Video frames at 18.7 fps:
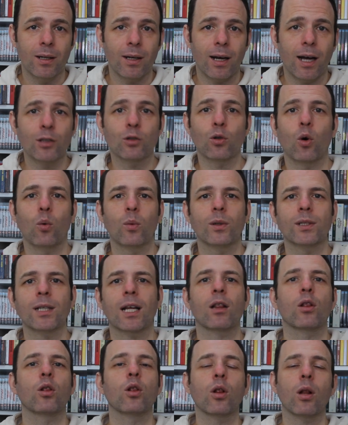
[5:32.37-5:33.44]
As always,
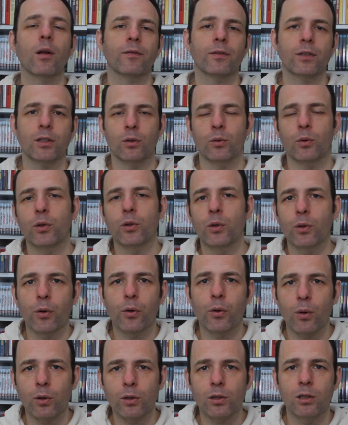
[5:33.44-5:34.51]
I'd love to know your
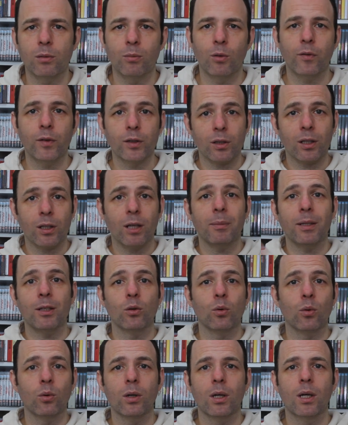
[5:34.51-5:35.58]
thoughts on the movie, so let me
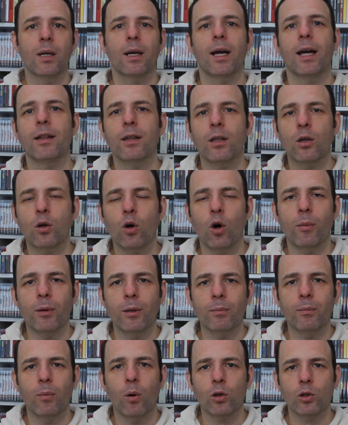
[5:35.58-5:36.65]
know in the
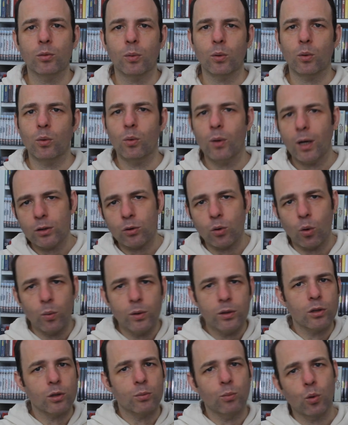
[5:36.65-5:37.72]
comment box below. As
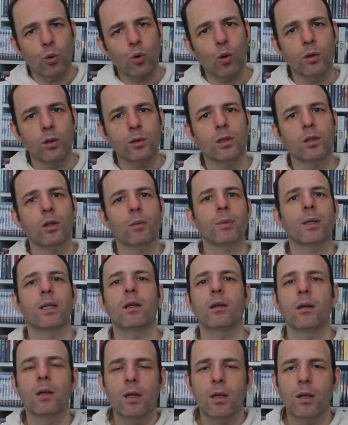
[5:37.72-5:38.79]
always, there's more content up
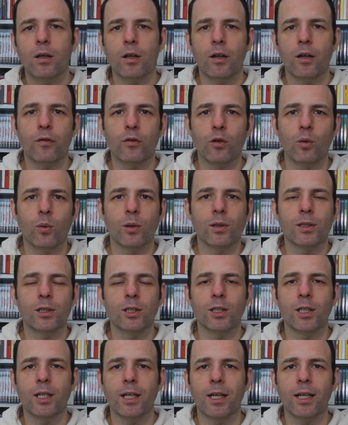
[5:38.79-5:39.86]
here if you want
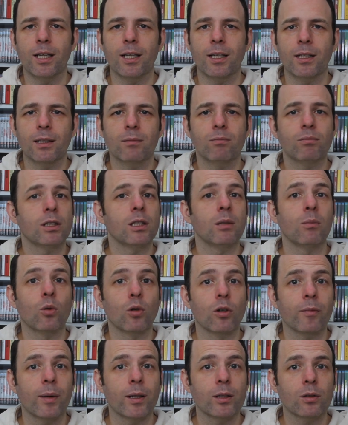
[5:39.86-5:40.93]
to uh, see
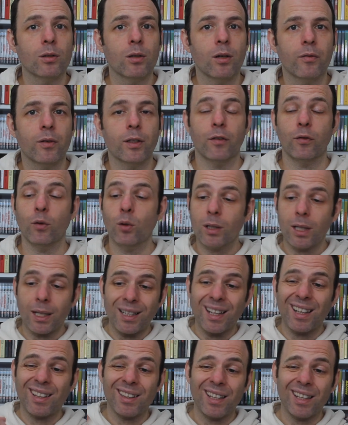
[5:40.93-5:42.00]
more of my stuff. And if you click
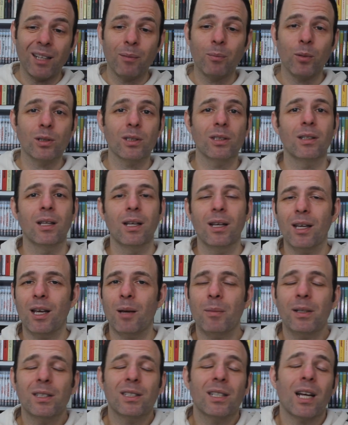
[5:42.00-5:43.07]
that like button,
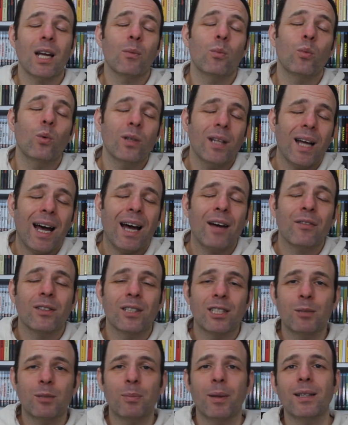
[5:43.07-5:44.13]
it means I won't have
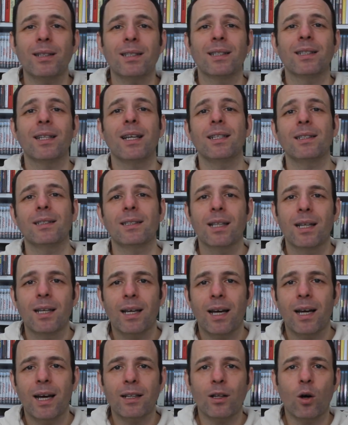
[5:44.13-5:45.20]
to spend the night
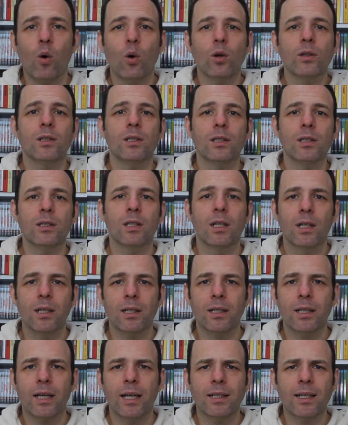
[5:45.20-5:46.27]
in a haunted
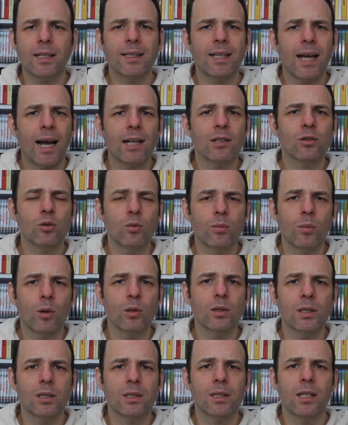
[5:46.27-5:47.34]
kind of castle
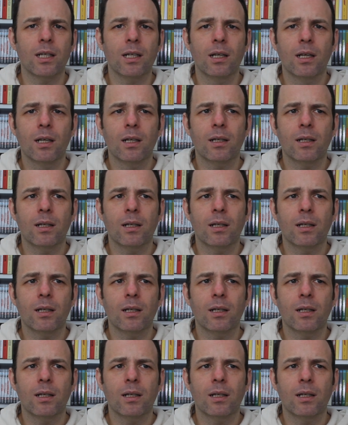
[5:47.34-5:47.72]
monastery